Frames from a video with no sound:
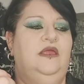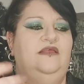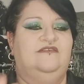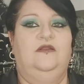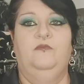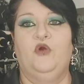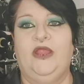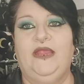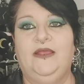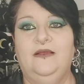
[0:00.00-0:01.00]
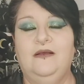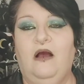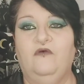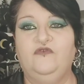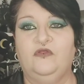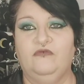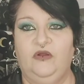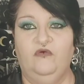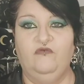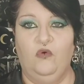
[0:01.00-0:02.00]
is going to break after 3
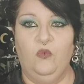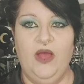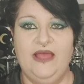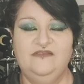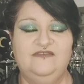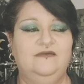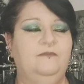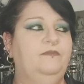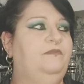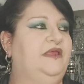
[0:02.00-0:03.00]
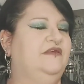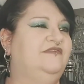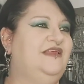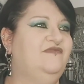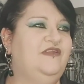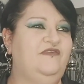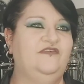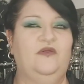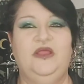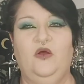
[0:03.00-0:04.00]
or 4 wears, because even if
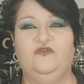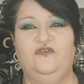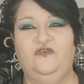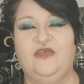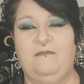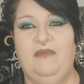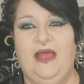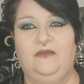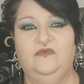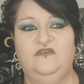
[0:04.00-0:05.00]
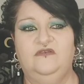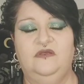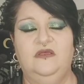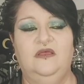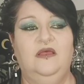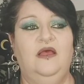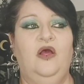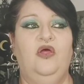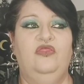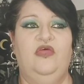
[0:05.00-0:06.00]
it's only cost you £10,
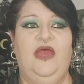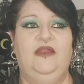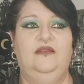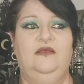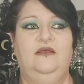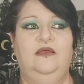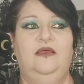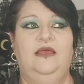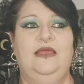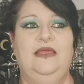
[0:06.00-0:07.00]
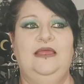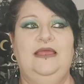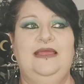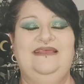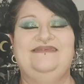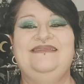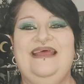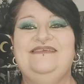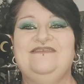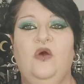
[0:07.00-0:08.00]
then it's
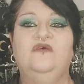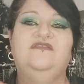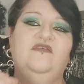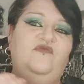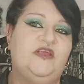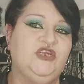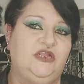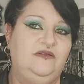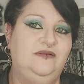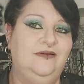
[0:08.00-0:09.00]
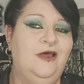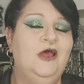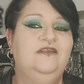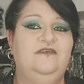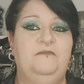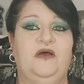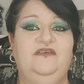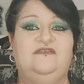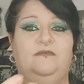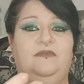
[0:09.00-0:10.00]
less cost efficient to buy
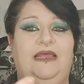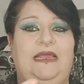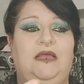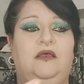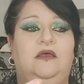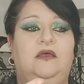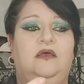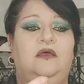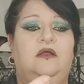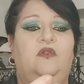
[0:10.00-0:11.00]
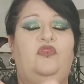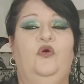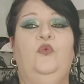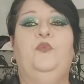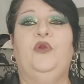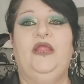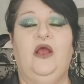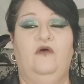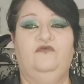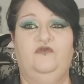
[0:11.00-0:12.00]
something that will
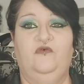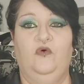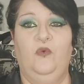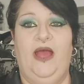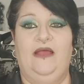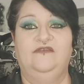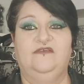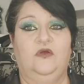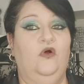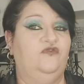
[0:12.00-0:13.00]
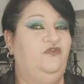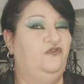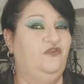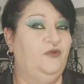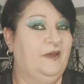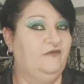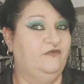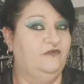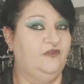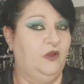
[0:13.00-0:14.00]
break after 4 wears and cost you
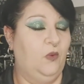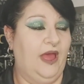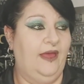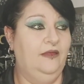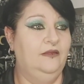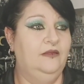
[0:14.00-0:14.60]
£2.50 a wear,